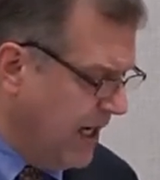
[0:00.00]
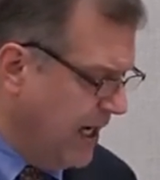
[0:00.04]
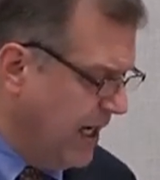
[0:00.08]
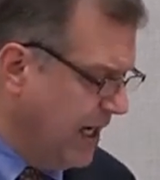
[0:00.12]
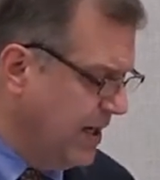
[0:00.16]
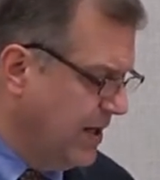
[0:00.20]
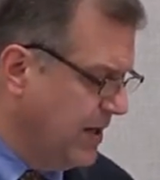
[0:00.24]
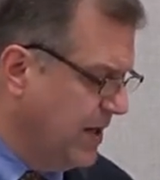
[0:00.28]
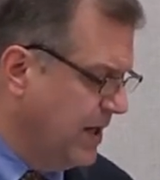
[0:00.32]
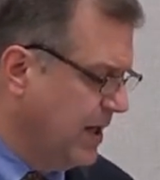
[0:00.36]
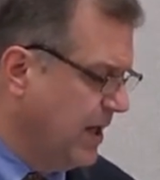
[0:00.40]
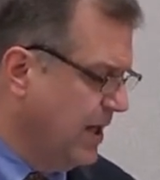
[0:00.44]

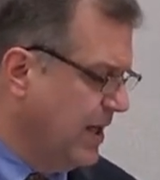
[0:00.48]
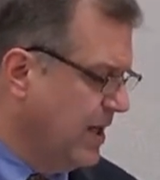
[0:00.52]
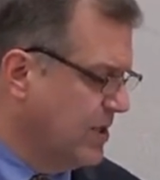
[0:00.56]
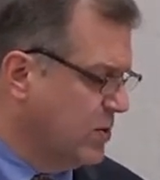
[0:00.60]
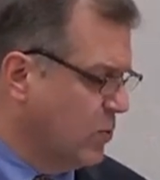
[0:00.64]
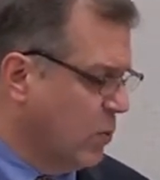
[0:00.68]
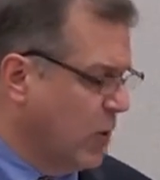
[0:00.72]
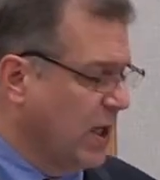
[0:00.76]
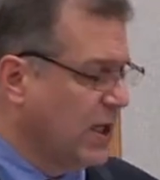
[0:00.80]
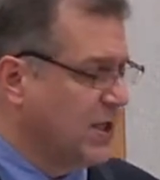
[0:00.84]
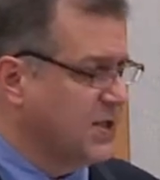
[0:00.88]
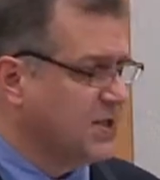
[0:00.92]
and uh,
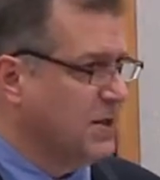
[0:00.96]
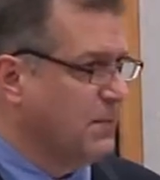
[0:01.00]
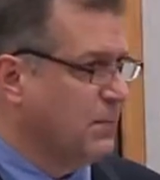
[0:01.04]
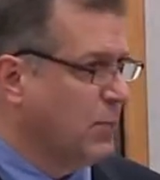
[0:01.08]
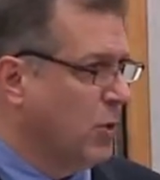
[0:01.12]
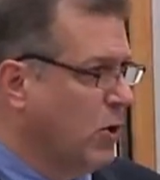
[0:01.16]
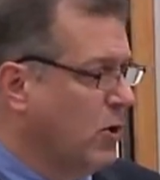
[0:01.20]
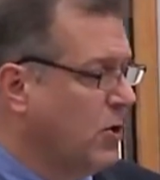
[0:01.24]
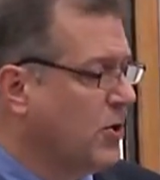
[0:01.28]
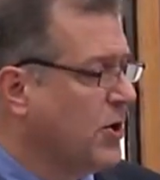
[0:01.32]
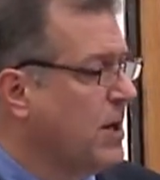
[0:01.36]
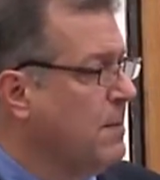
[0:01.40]
as well as
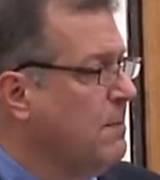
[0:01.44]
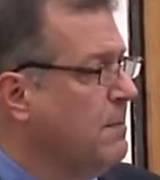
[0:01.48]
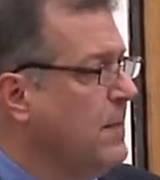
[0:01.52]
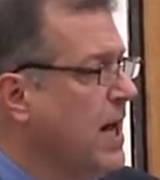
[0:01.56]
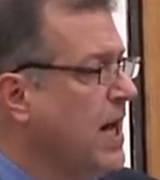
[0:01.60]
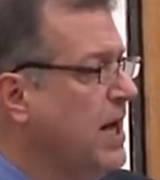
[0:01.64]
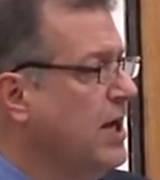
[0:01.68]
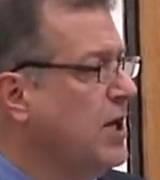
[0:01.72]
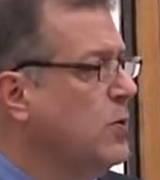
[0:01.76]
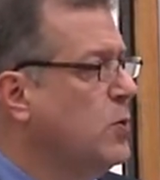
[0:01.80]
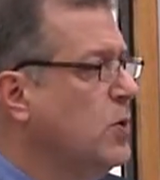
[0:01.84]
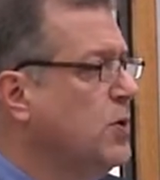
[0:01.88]
the program
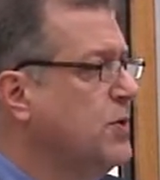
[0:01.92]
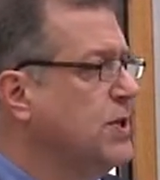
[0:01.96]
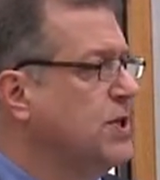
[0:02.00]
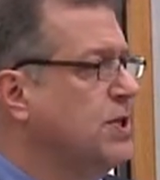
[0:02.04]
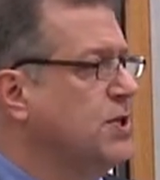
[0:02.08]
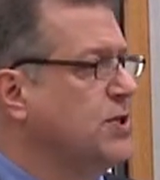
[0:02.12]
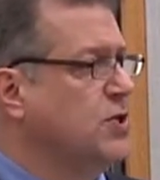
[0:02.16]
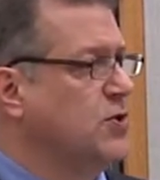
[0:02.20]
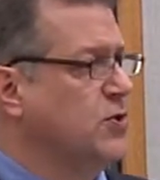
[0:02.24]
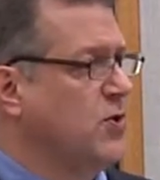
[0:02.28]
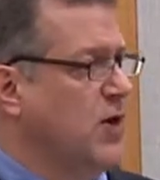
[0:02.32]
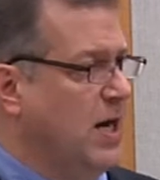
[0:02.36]
manual
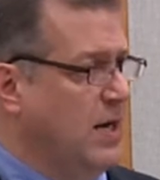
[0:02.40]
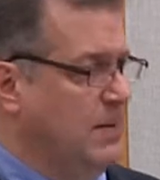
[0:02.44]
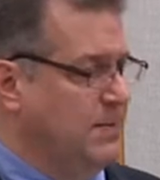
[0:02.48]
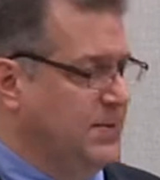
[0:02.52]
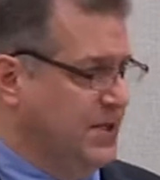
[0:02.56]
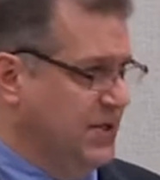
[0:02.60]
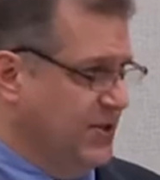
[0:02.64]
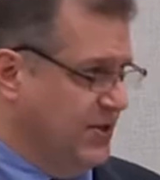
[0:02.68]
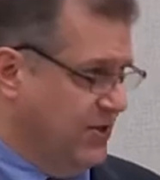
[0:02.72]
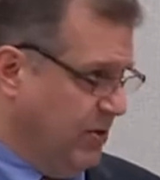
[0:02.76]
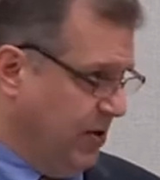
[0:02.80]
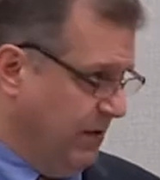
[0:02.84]
that
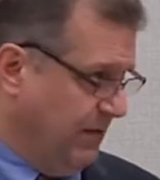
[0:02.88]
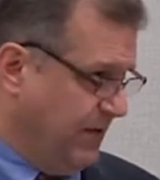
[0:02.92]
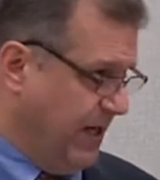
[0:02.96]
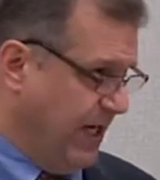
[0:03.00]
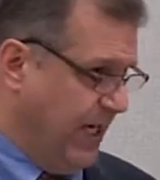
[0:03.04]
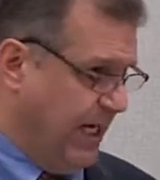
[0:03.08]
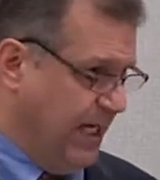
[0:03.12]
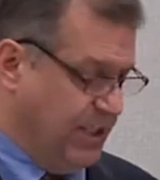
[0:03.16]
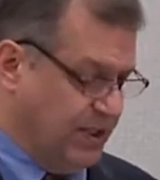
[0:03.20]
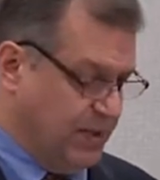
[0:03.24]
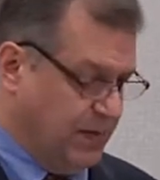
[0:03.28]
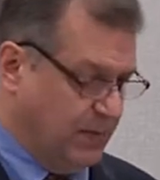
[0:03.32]
describes the
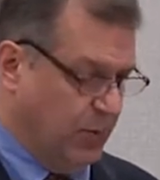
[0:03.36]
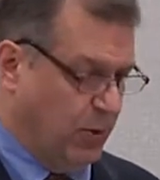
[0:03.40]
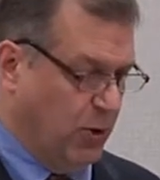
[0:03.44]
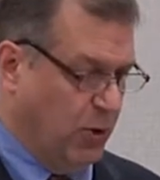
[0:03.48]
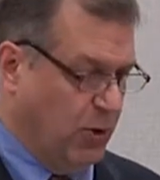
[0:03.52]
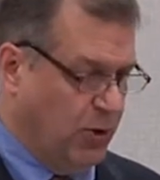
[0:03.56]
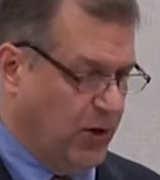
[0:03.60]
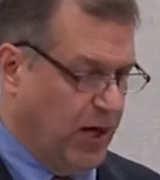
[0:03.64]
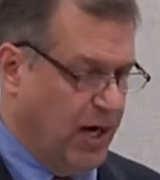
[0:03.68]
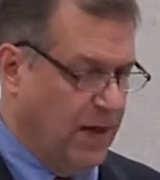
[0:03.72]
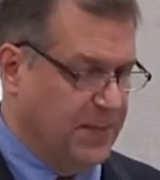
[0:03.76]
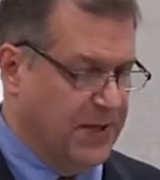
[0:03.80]
certification
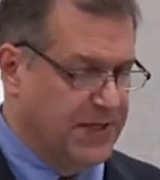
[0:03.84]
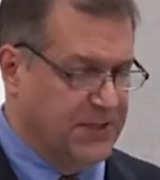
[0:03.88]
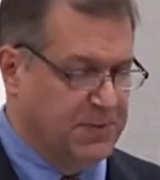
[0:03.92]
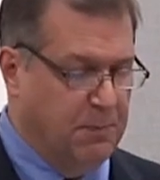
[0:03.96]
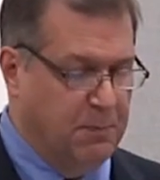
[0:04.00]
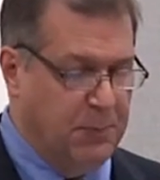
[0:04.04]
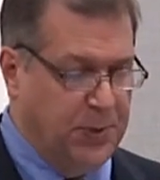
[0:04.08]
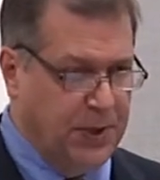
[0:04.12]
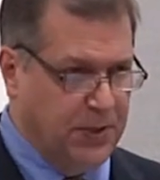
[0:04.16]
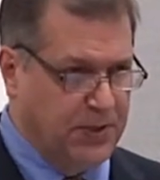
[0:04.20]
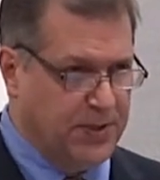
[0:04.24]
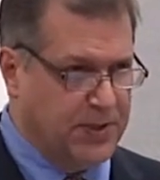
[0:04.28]
program that's
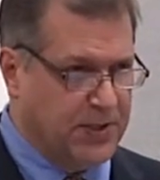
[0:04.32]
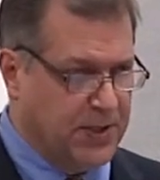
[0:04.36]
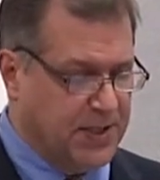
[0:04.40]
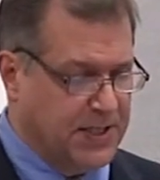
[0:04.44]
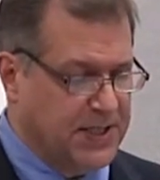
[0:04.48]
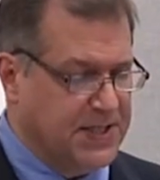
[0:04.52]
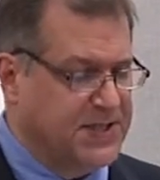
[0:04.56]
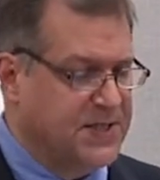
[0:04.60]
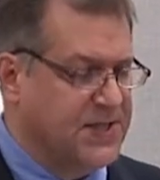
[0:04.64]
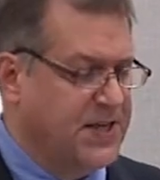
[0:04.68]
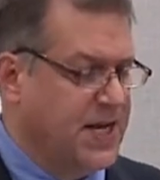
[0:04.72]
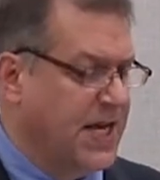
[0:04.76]
built
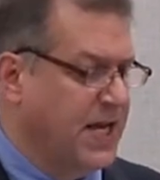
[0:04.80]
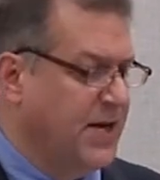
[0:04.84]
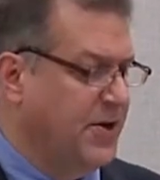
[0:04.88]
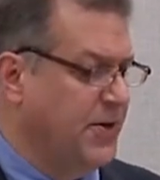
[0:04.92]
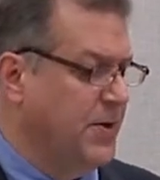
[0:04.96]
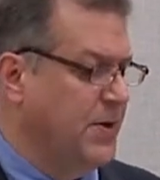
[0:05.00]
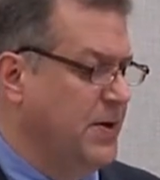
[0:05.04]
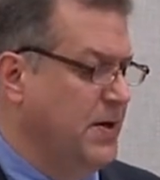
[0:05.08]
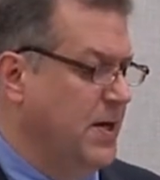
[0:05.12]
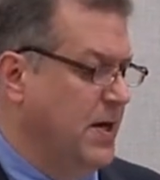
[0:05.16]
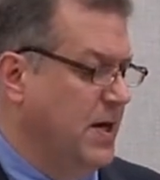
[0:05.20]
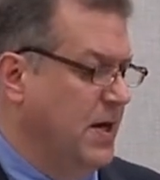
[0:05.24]
on the
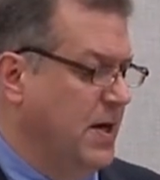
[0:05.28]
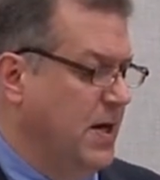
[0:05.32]
standard